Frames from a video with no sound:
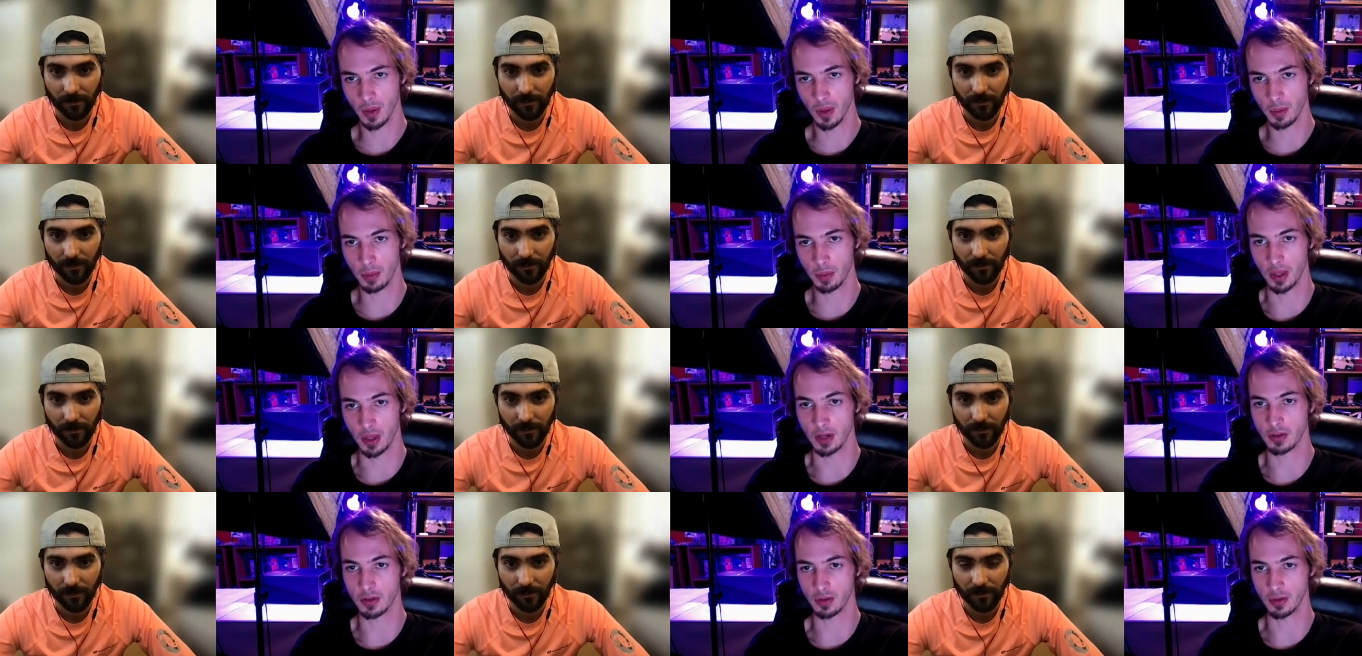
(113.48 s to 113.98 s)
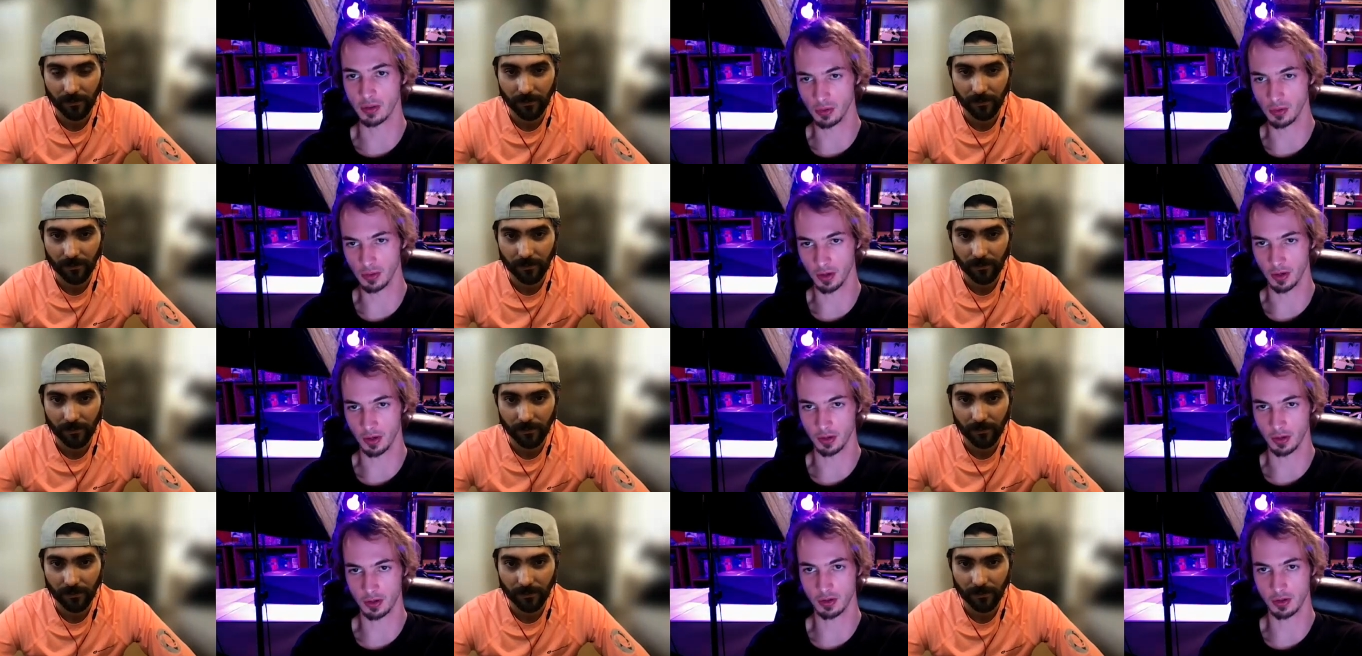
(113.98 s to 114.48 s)
Speaker 1: pixels on
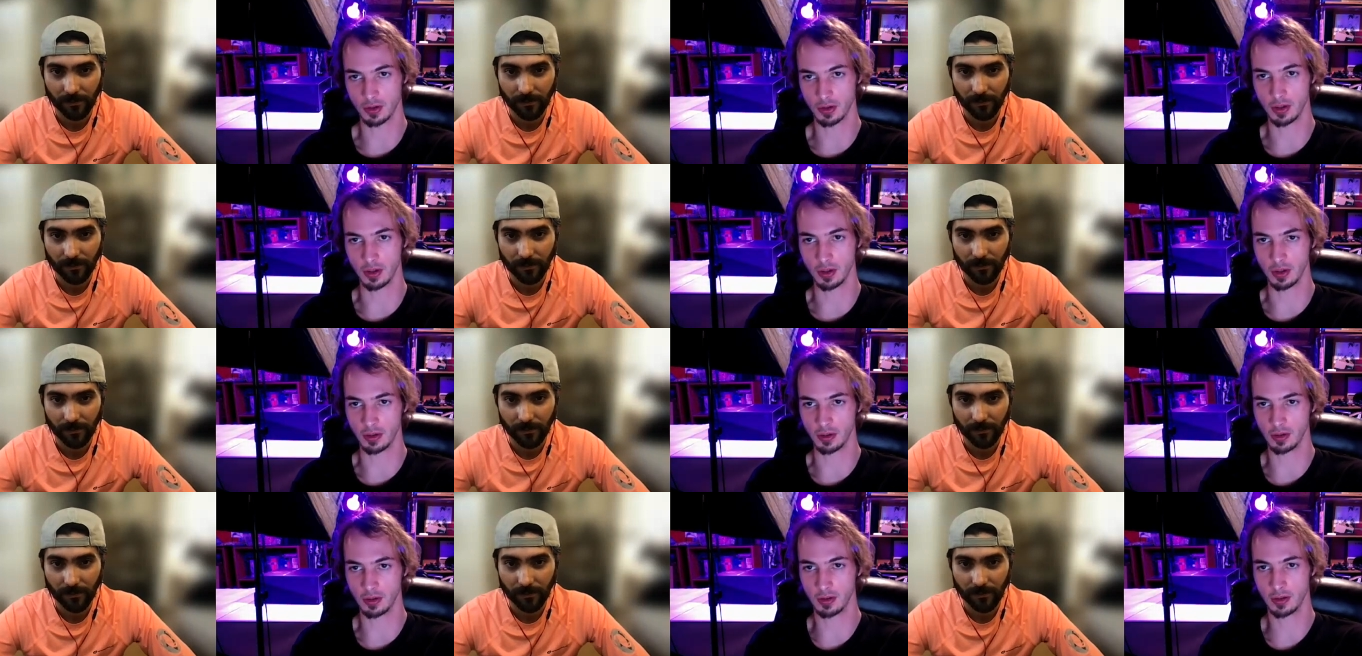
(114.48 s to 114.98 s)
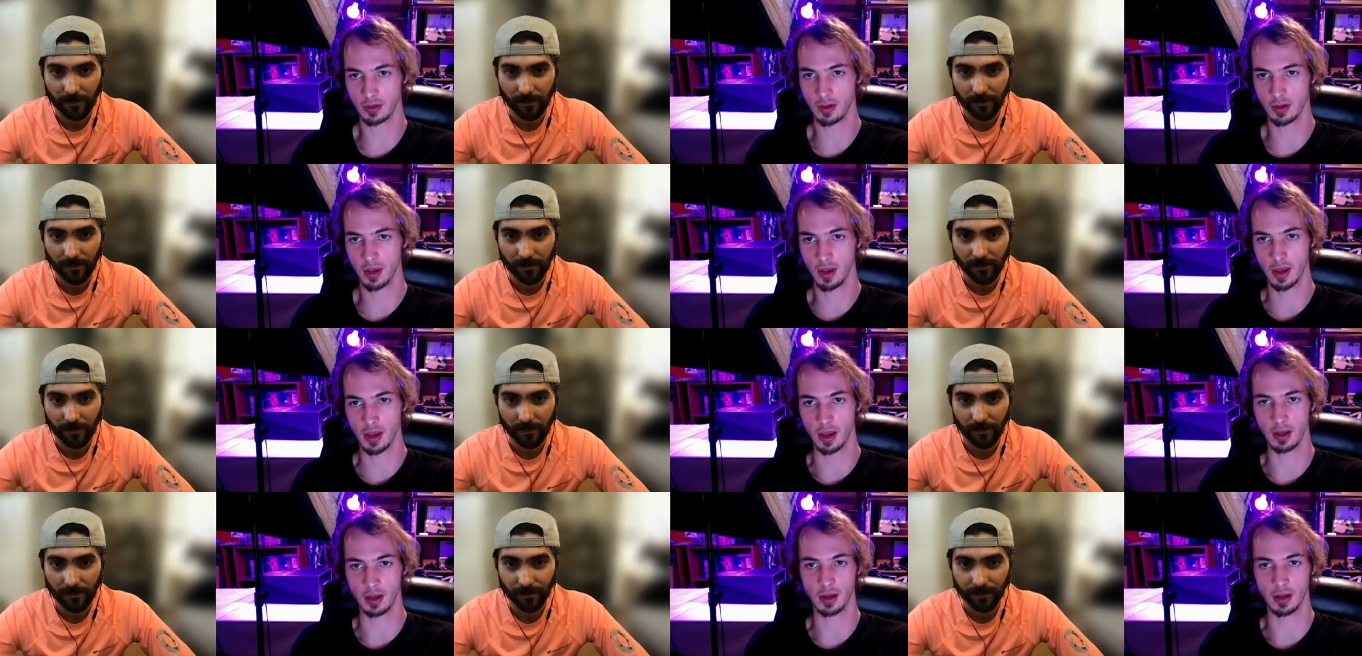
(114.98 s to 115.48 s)
a screen
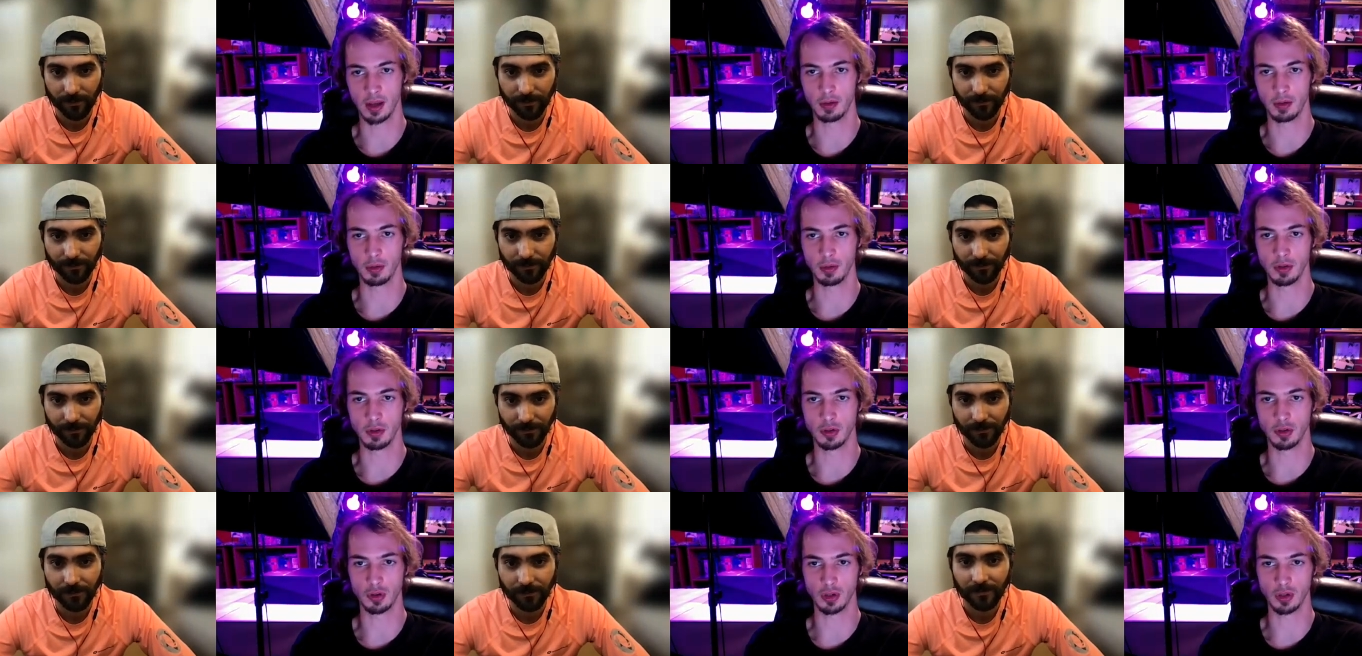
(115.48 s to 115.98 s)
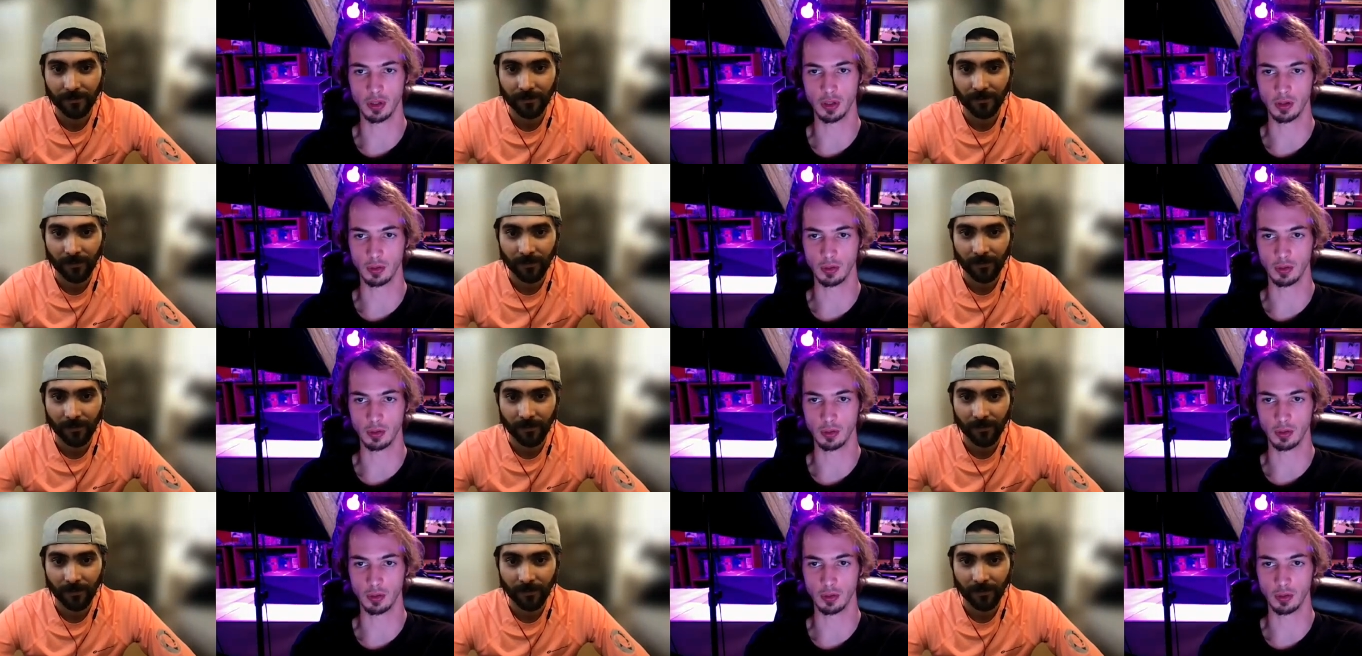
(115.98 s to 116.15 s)
and yet we treat